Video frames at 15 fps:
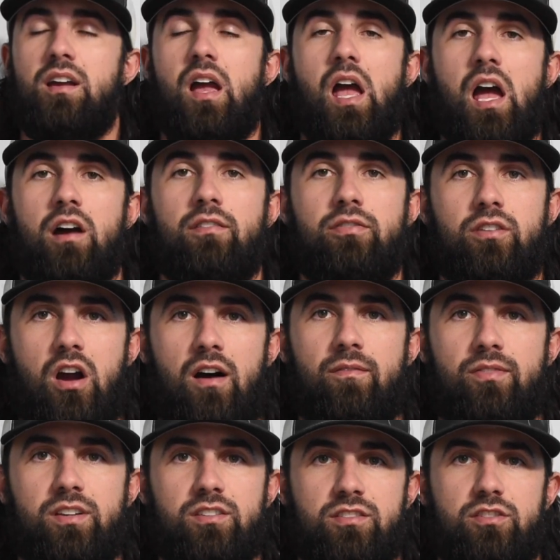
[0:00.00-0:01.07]
Have
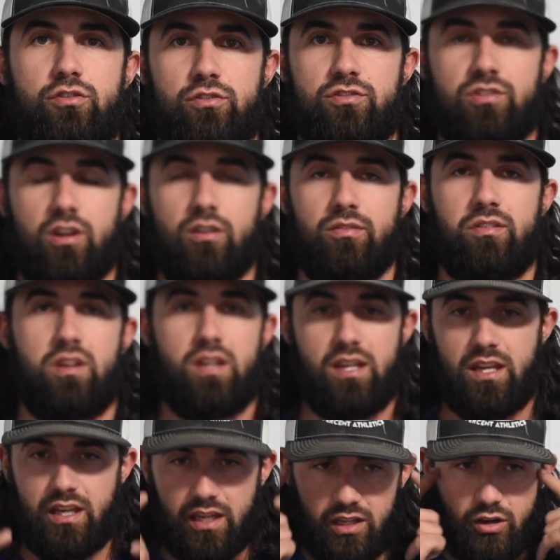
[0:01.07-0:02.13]
confidence in yourself.
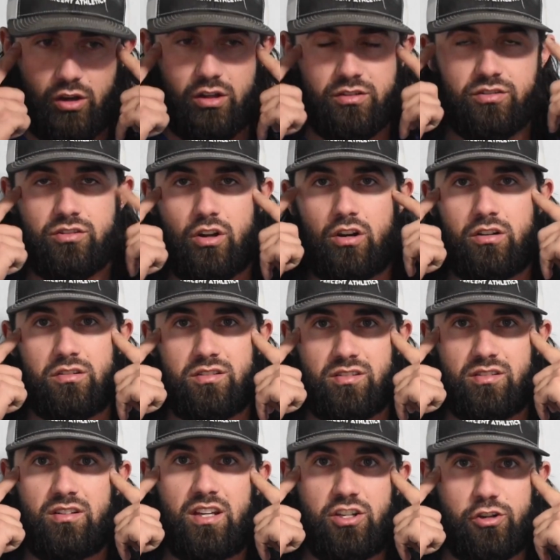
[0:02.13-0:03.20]
It all
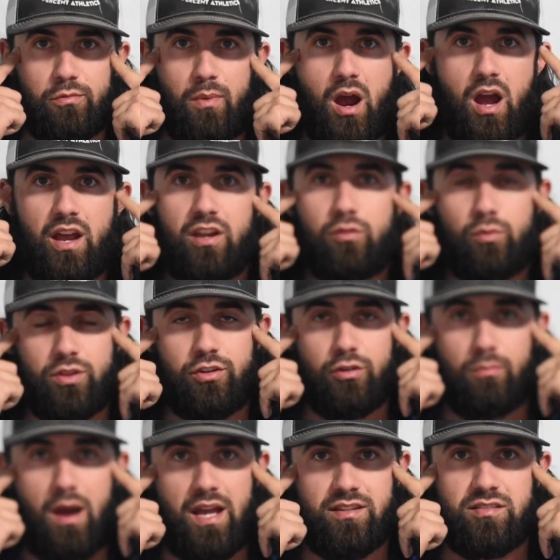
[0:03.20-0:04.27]
starts in your mind with
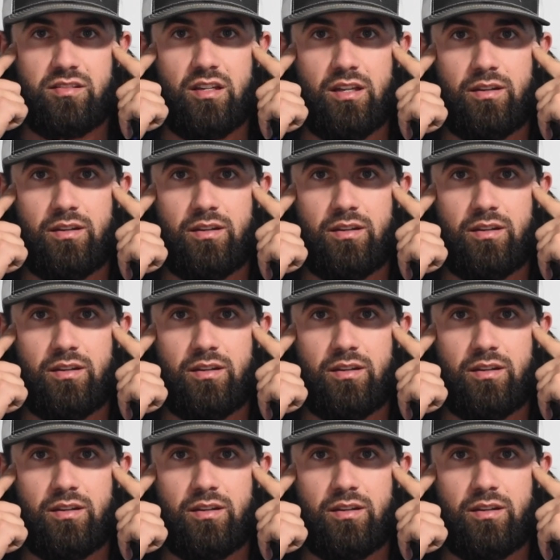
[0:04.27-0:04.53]
your mindset.